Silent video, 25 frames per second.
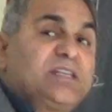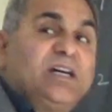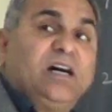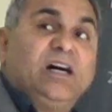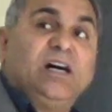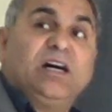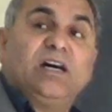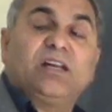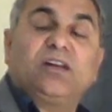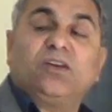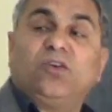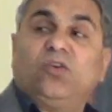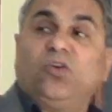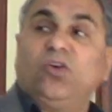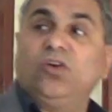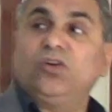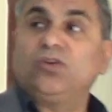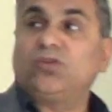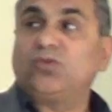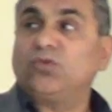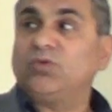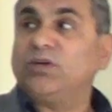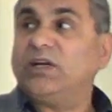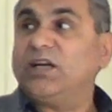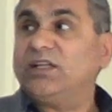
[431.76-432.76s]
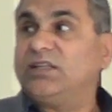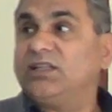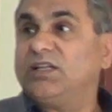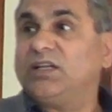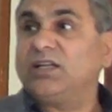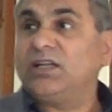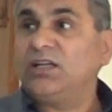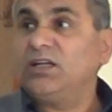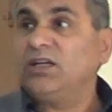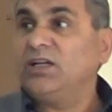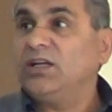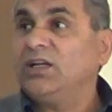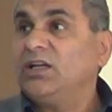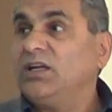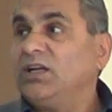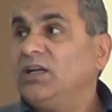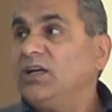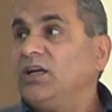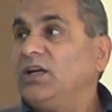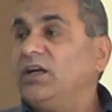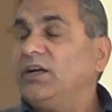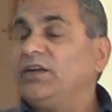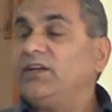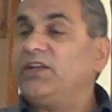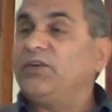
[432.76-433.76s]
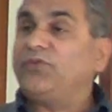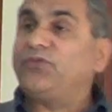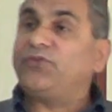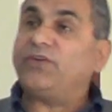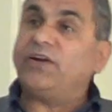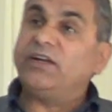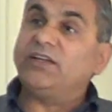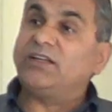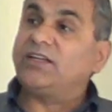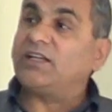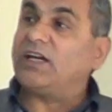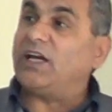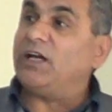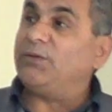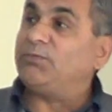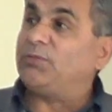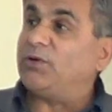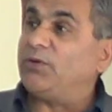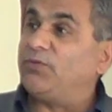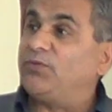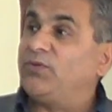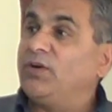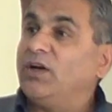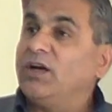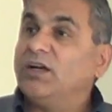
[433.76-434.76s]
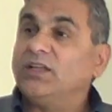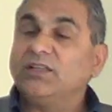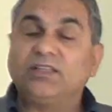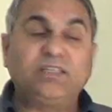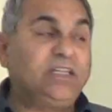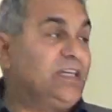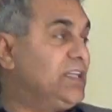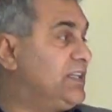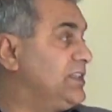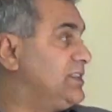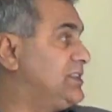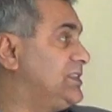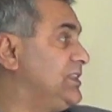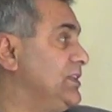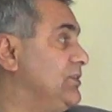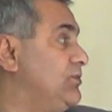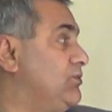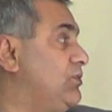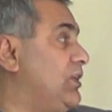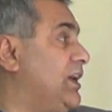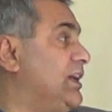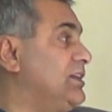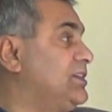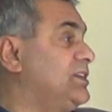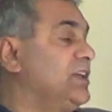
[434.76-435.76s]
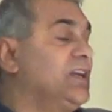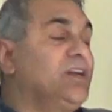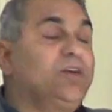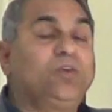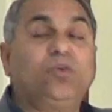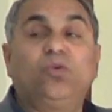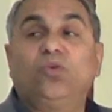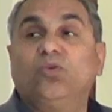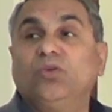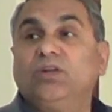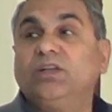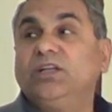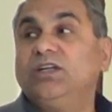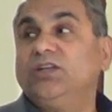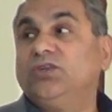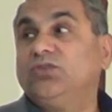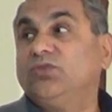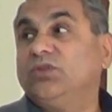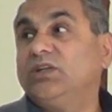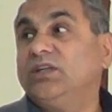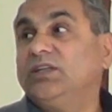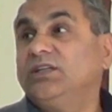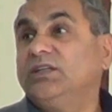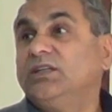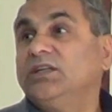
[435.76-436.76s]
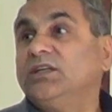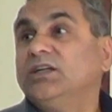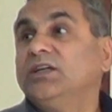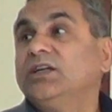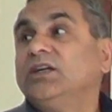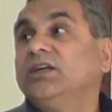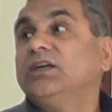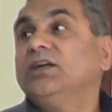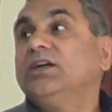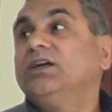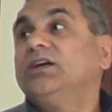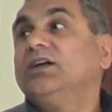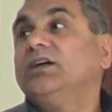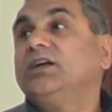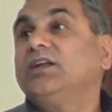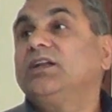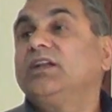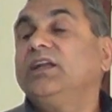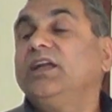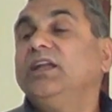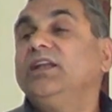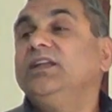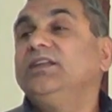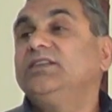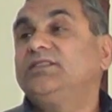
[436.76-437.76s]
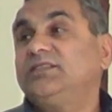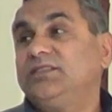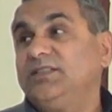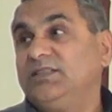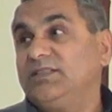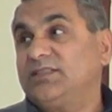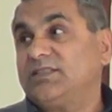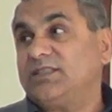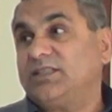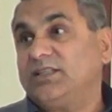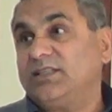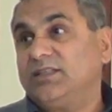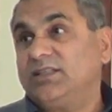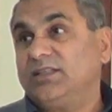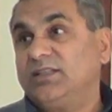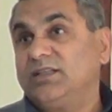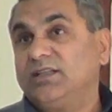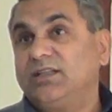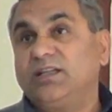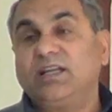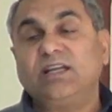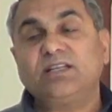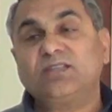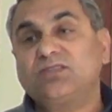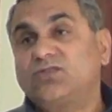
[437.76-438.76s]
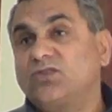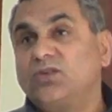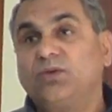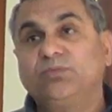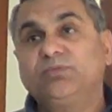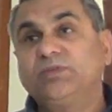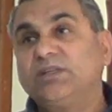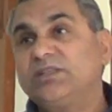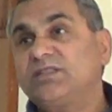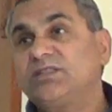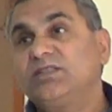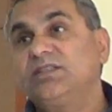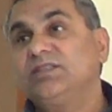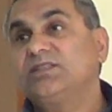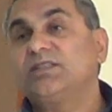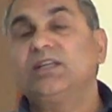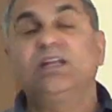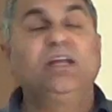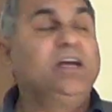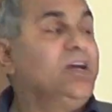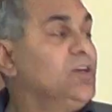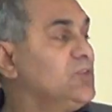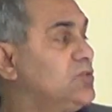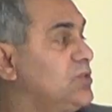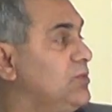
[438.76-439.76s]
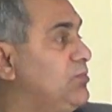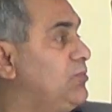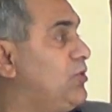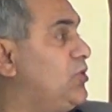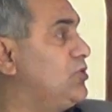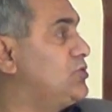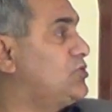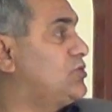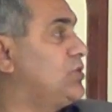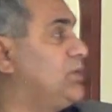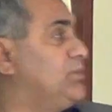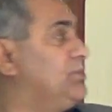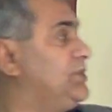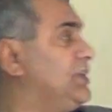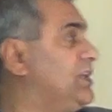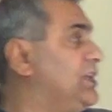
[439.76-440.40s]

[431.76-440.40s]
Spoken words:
are altogether a different type of. They receive water only during rainy season. Rest of the season. So most of the